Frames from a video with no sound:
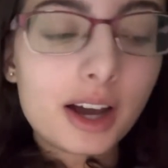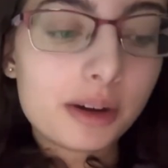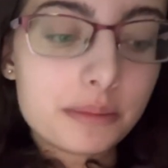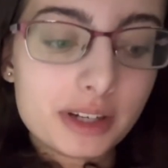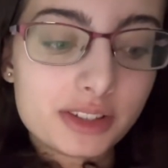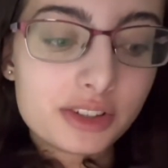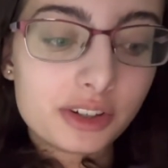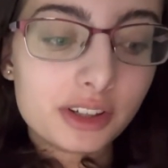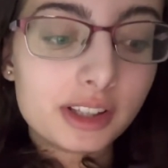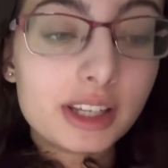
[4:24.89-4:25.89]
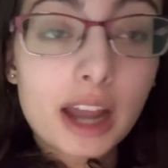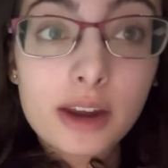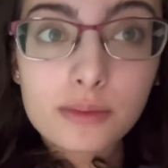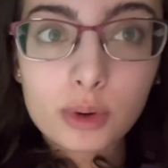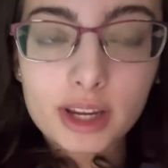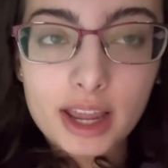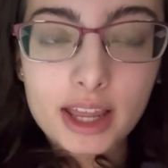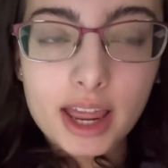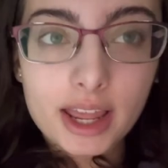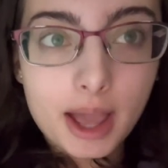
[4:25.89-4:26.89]
It is currently
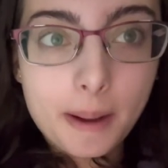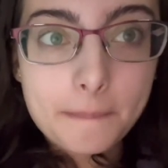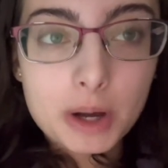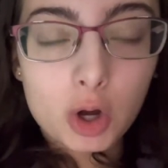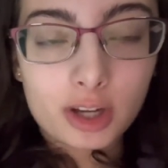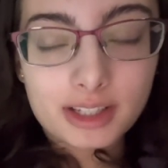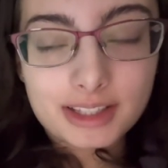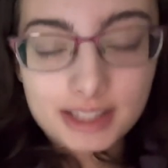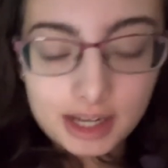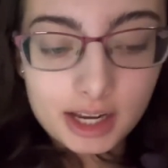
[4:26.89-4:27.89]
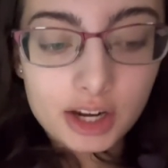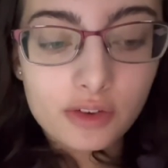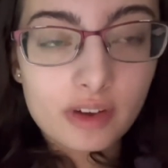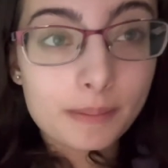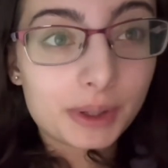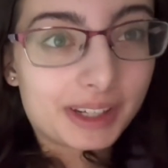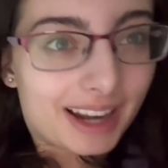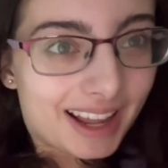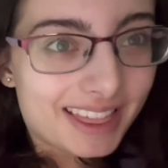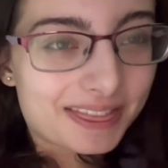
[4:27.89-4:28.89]
9:48 a.m. on Sunday, November
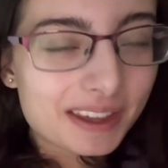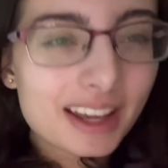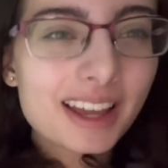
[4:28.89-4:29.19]
9th.